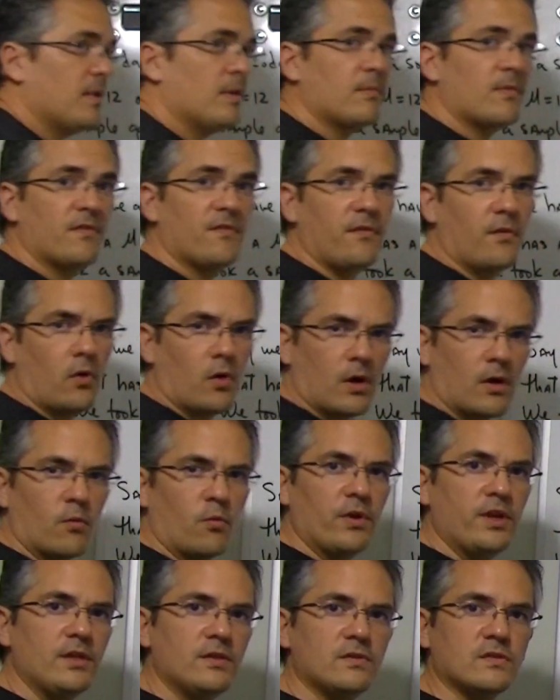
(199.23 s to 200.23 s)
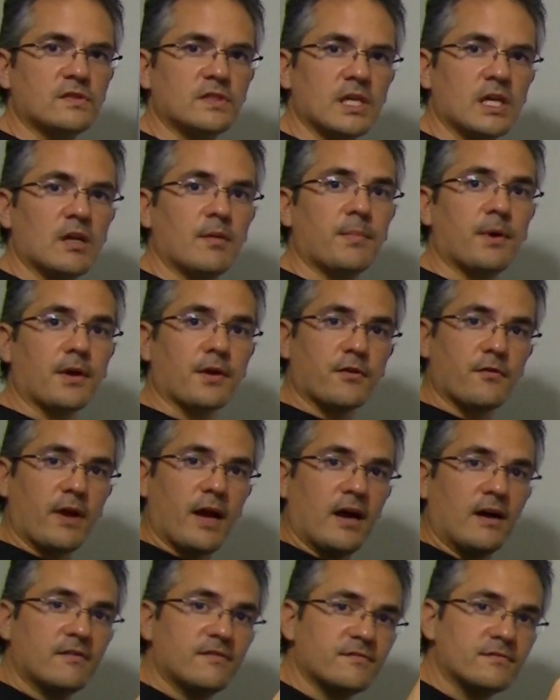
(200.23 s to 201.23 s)
number four, we need to set up our
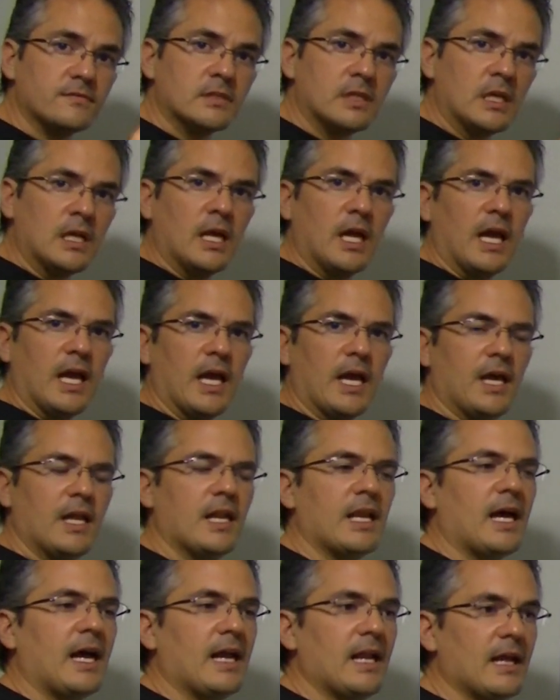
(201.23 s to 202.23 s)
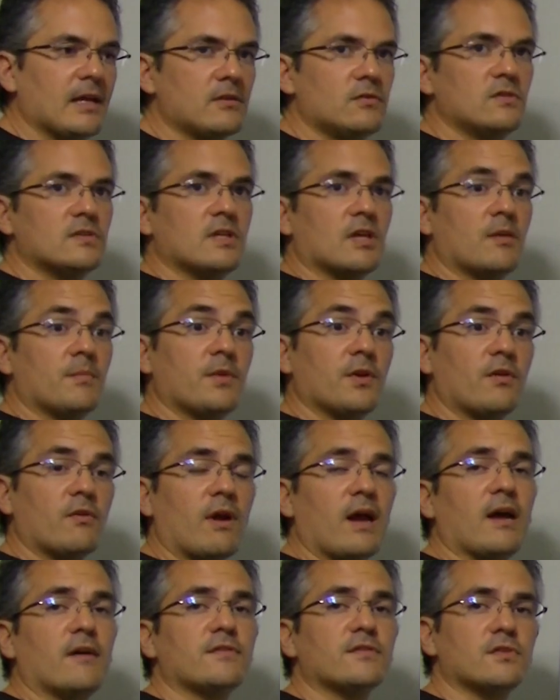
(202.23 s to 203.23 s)
graph. And I like to set up the
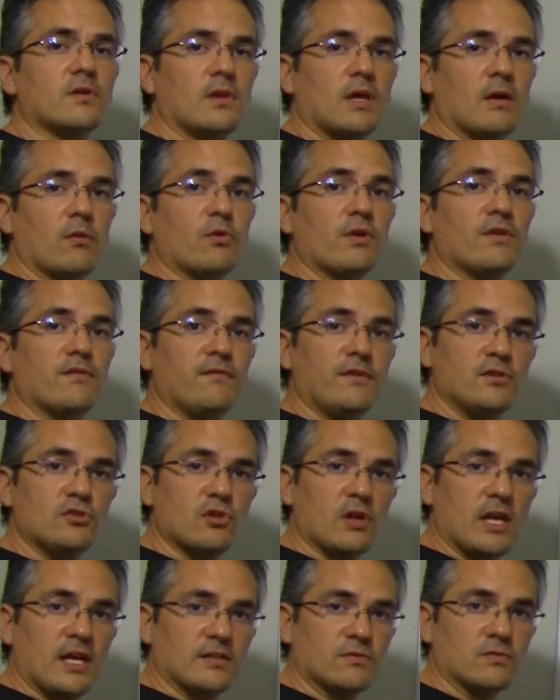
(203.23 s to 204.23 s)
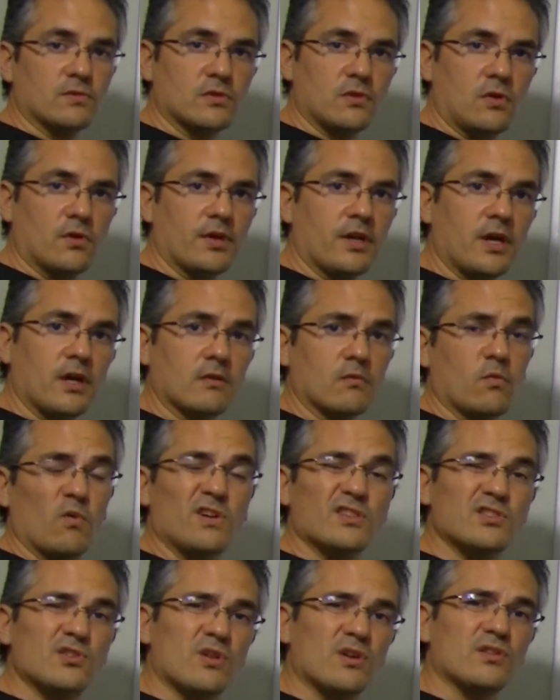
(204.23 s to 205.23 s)
graph so that we can visualize what's going on.
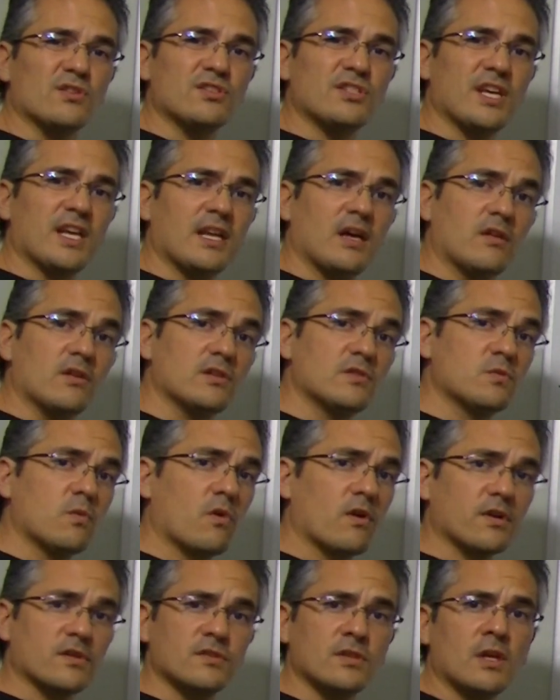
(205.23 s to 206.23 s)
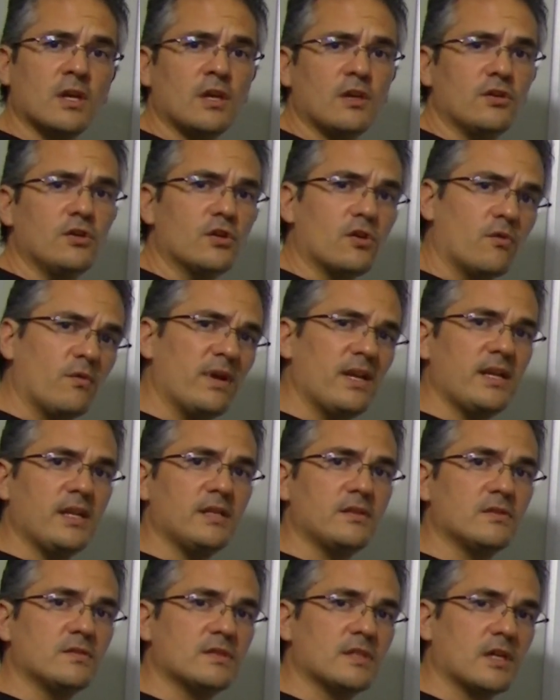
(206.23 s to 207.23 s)
Once you understand how this works, you don't really
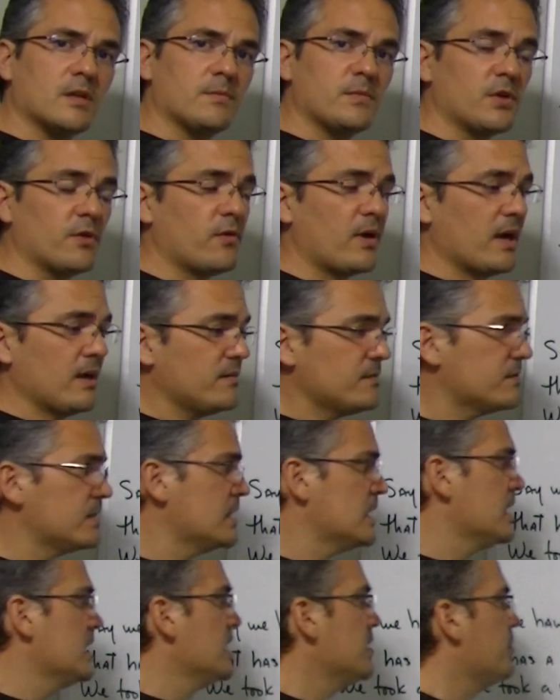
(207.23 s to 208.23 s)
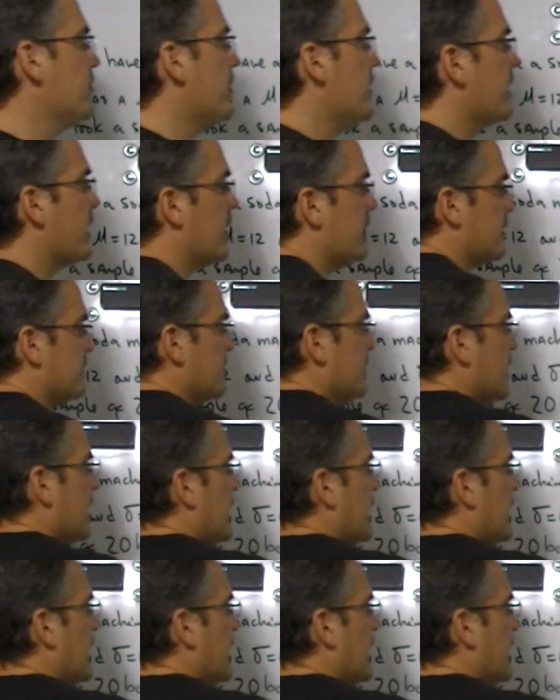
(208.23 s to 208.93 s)
need to set up the graph. But um,